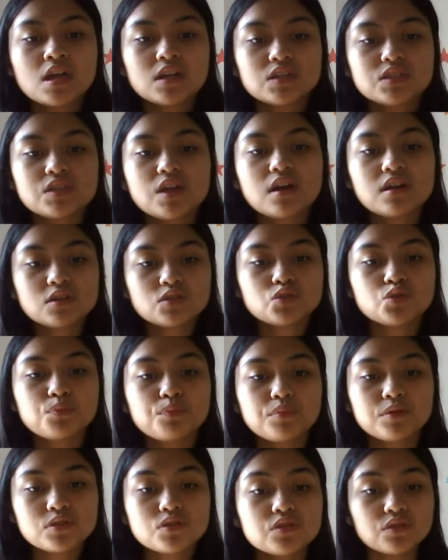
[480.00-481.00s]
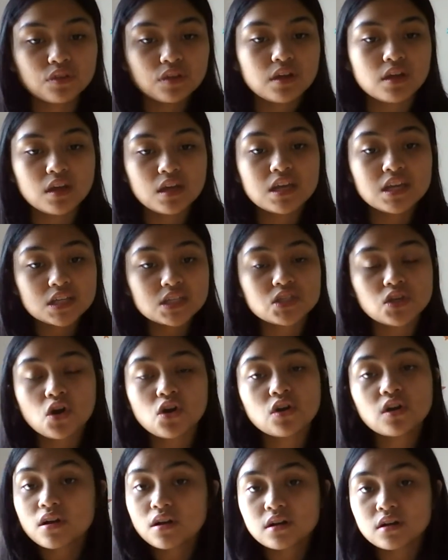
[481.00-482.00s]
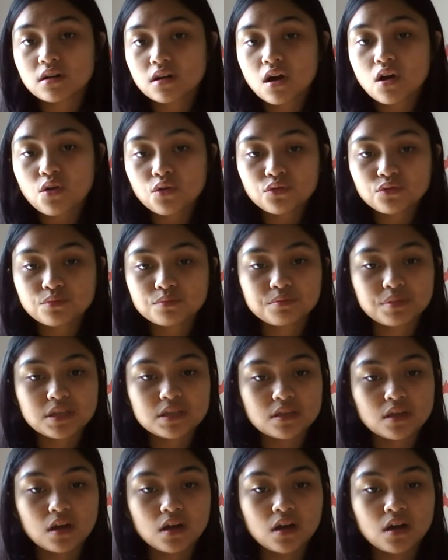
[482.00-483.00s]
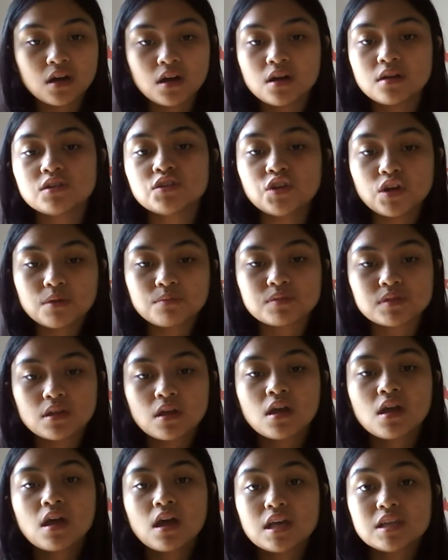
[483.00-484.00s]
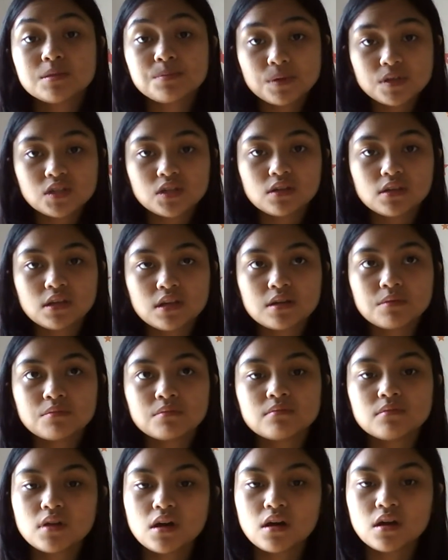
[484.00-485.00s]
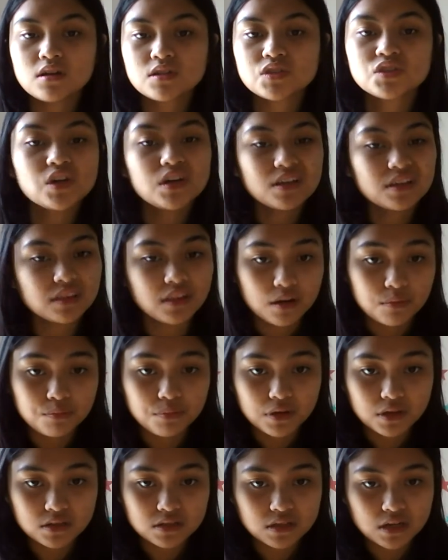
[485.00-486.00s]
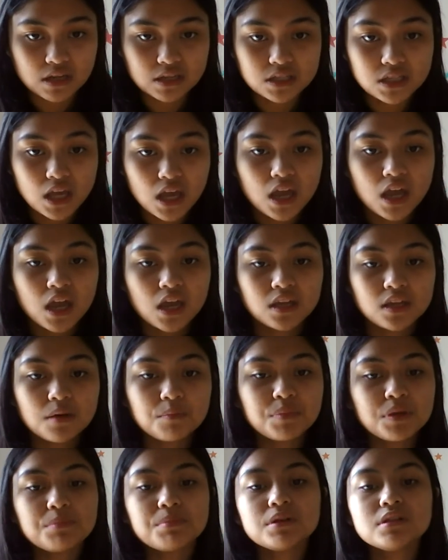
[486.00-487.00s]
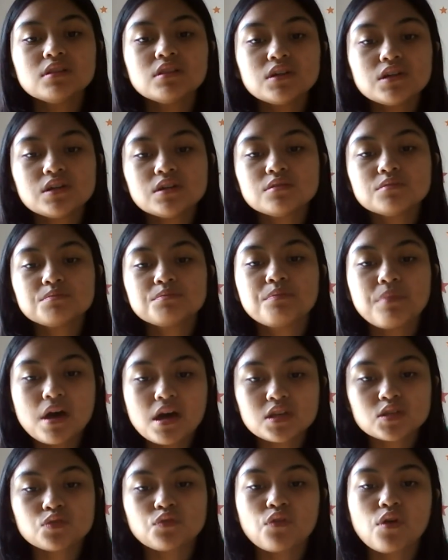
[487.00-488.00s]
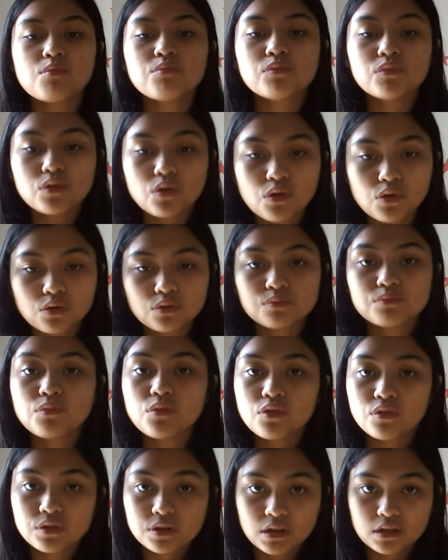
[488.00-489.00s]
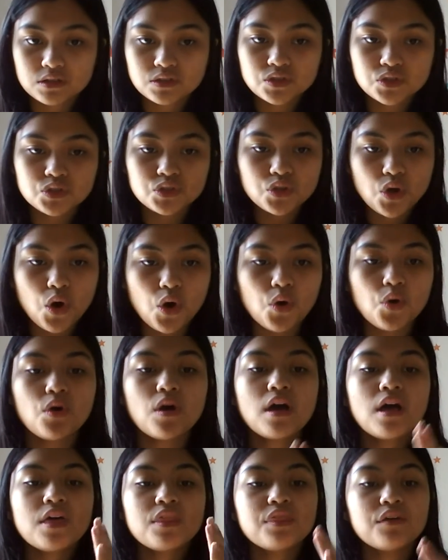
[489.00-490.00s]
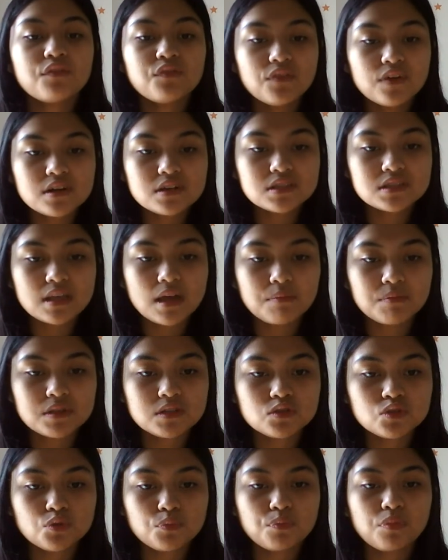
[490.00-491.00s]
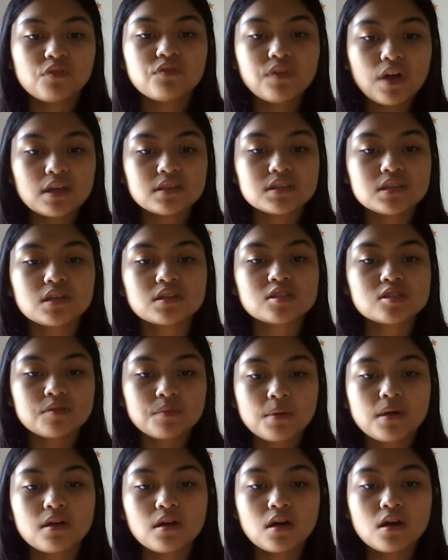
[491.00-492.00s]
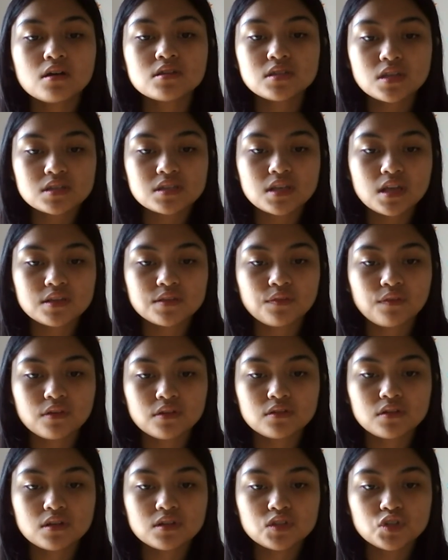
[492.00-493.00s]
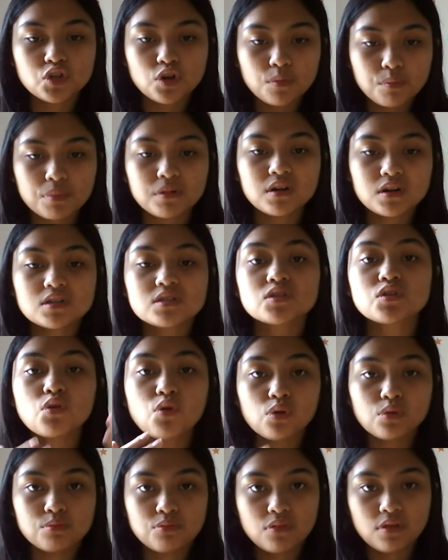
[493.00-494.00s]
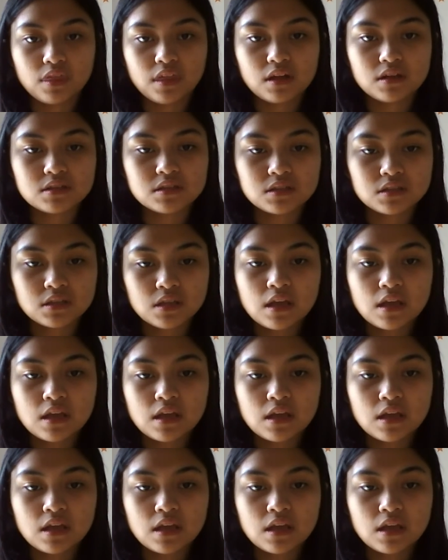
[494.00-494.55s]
desire to pursue his or her own dreams, especially in starting their business. Young people learn best from role models, so the first step is to provide successful entrepreneurs role models,